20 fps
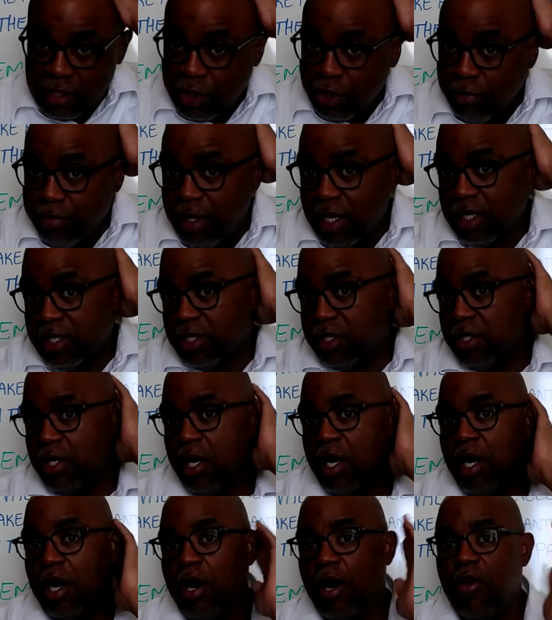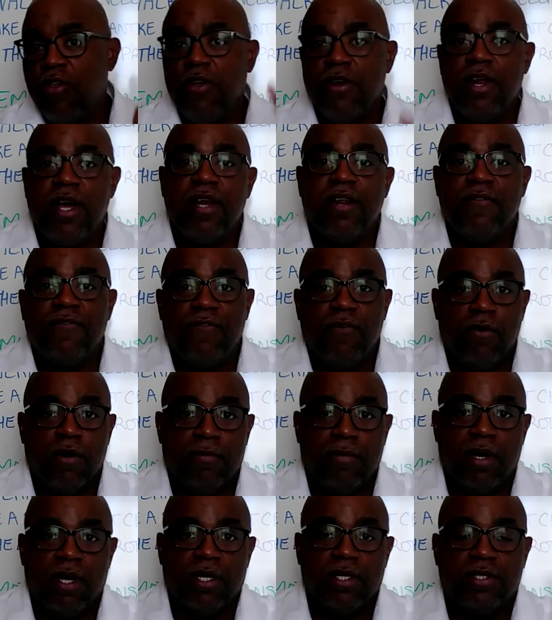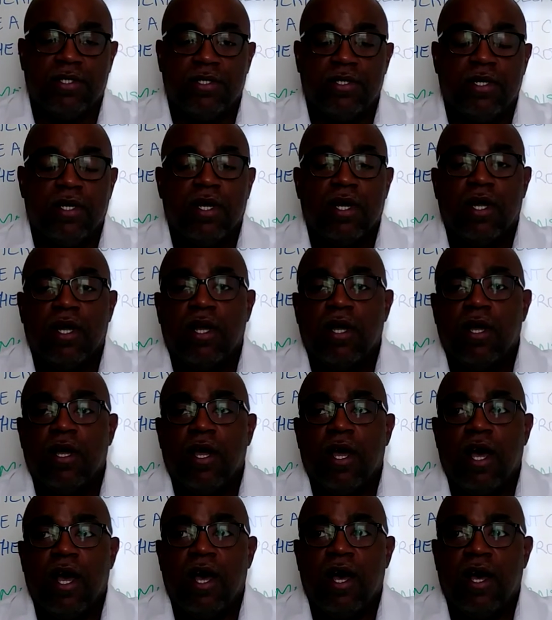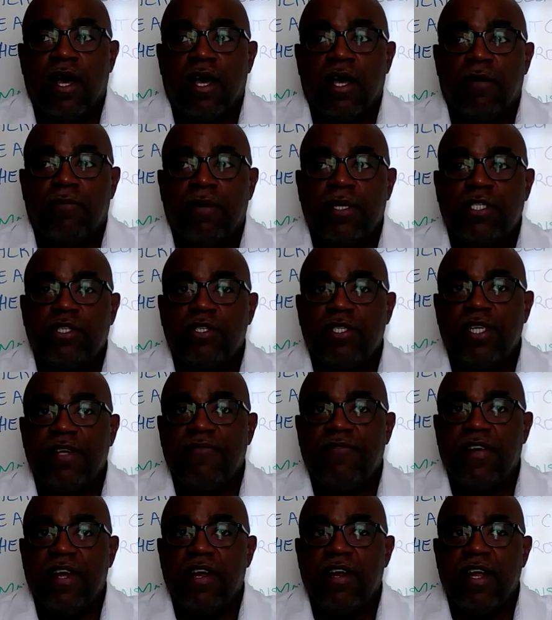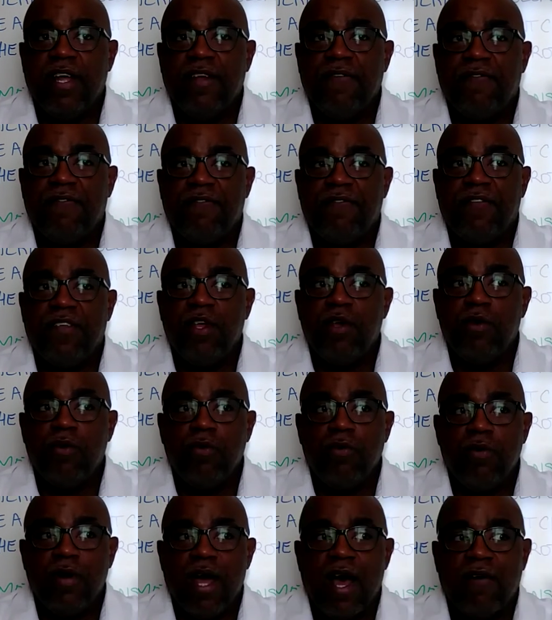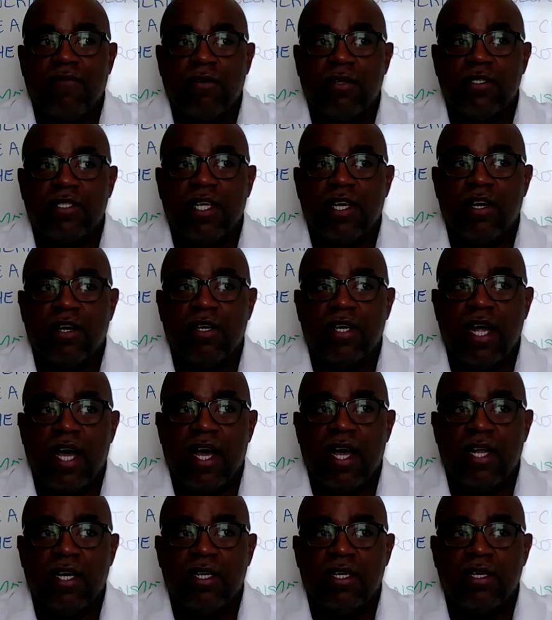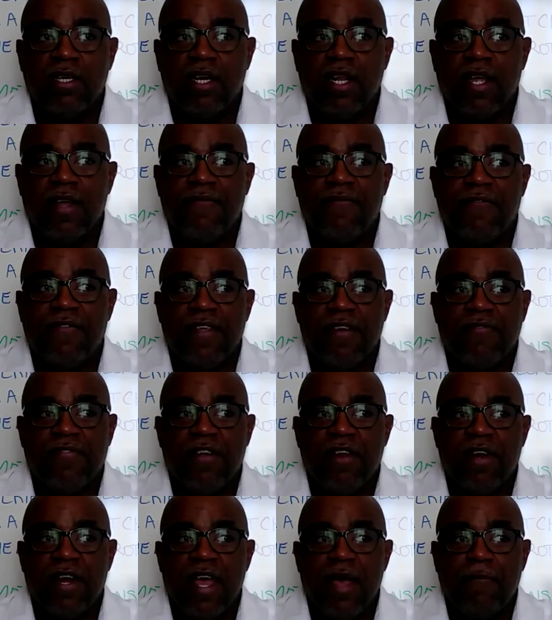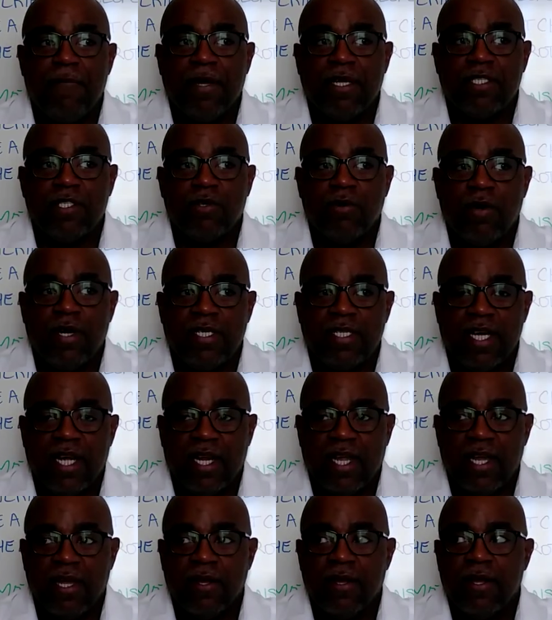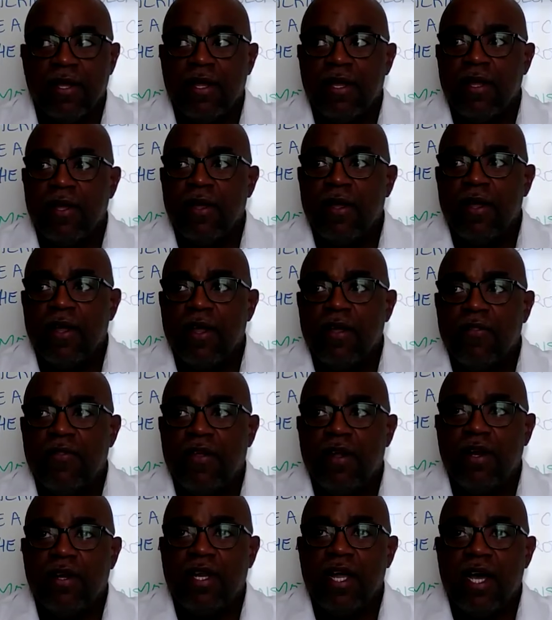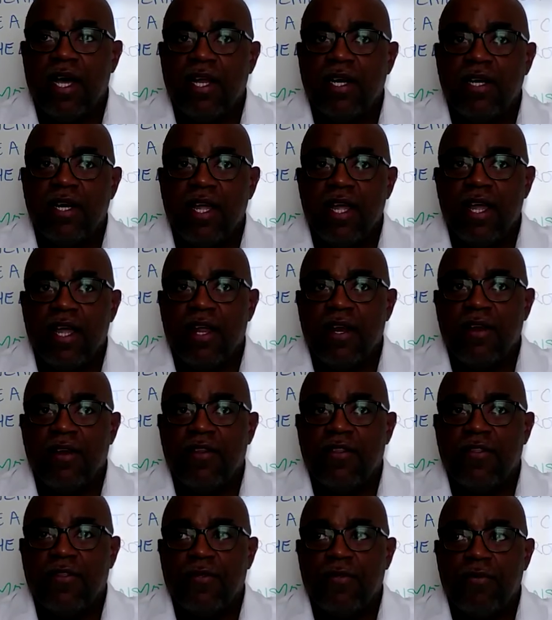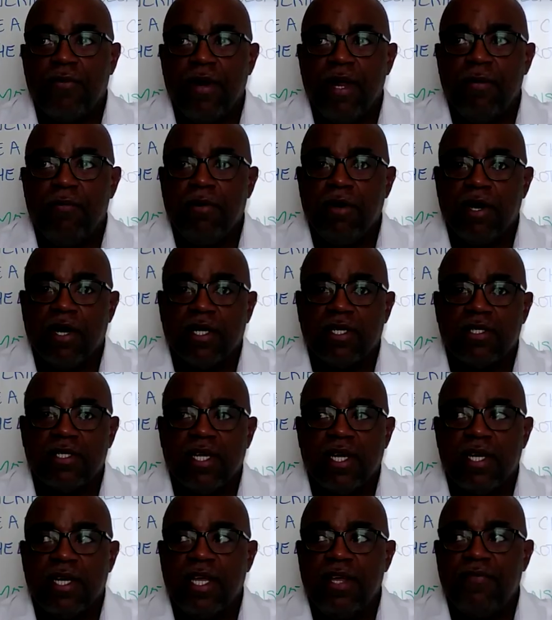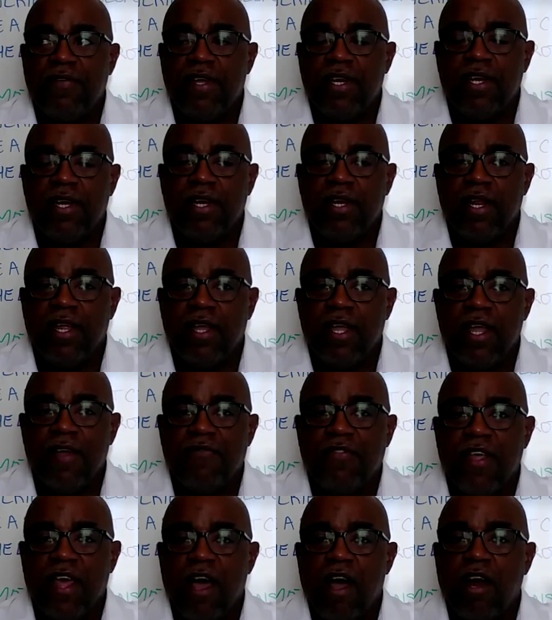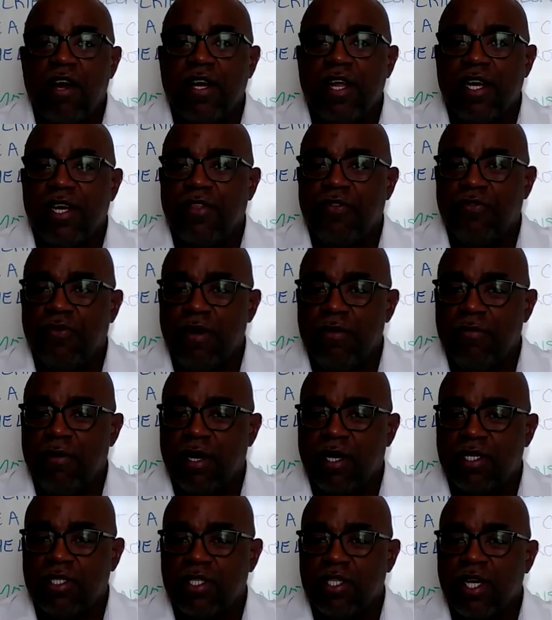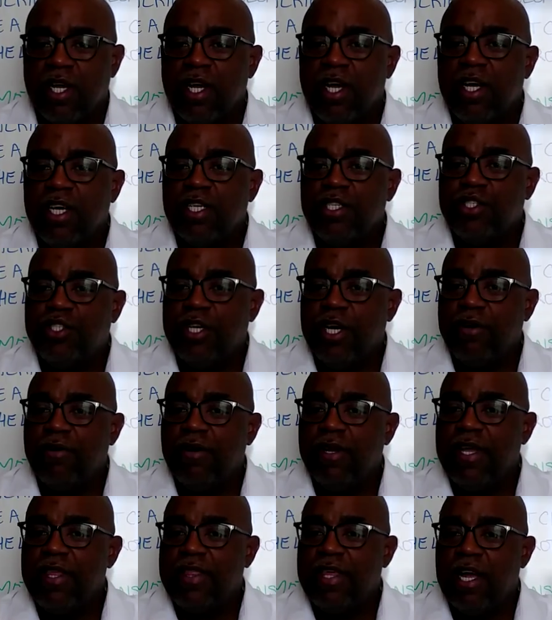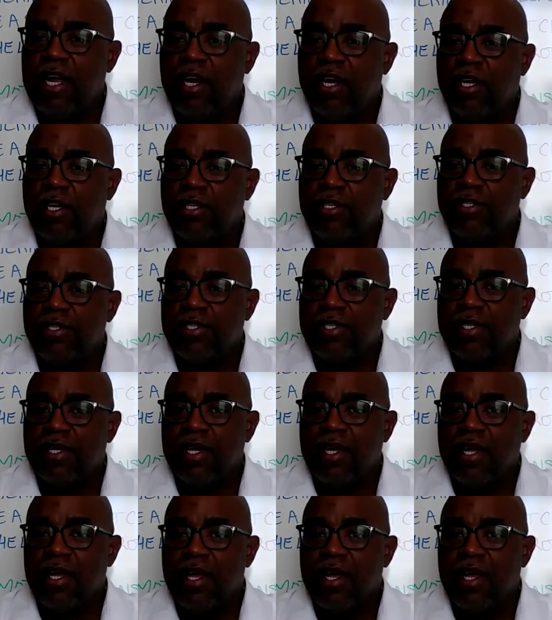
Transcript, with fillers: two books or they're done in four books. Uh, but you see very few novels that are done if if they're in epic storytelling they're done in three books. And even if they are done in three books, generally there's